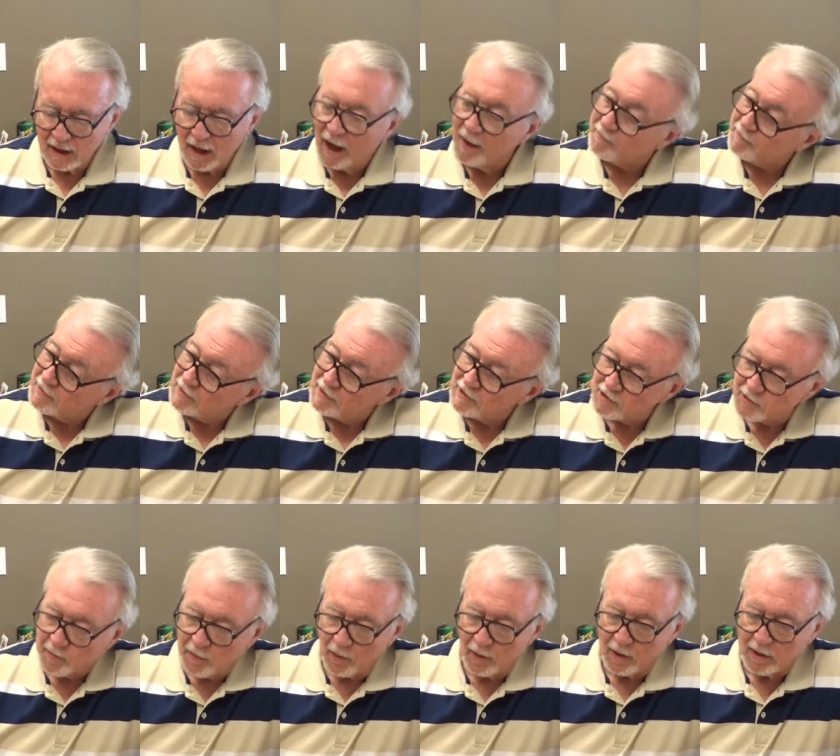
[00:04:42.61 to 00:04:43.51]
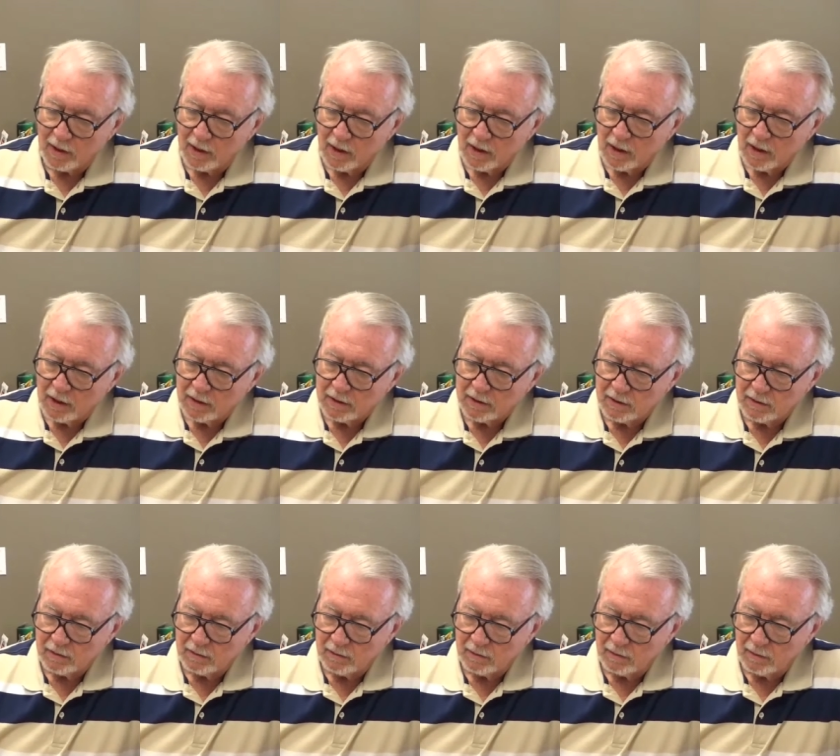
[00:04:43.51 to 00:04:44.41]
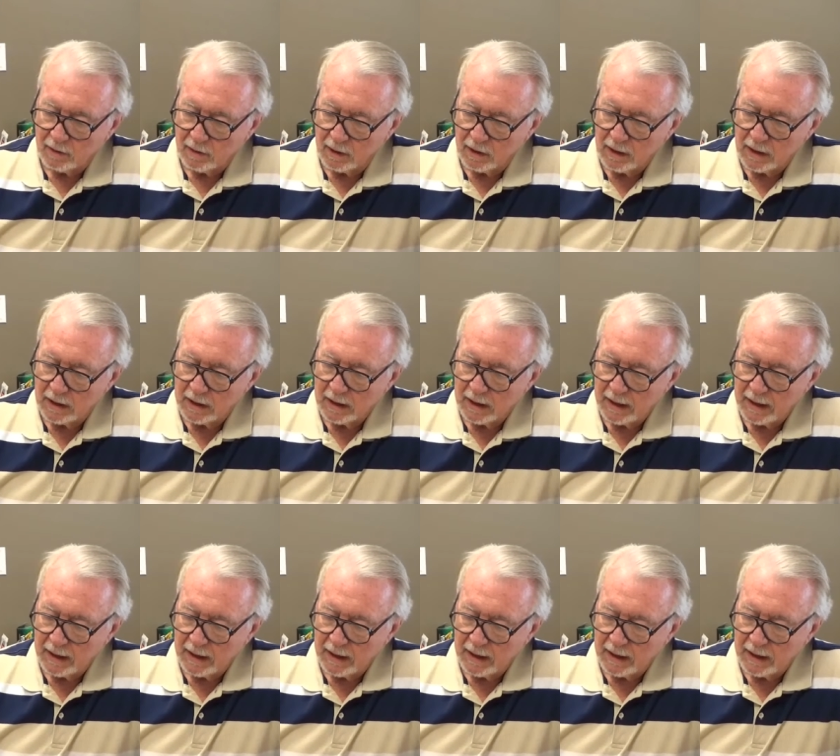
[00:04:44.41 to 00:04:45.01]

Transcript: up to this point to get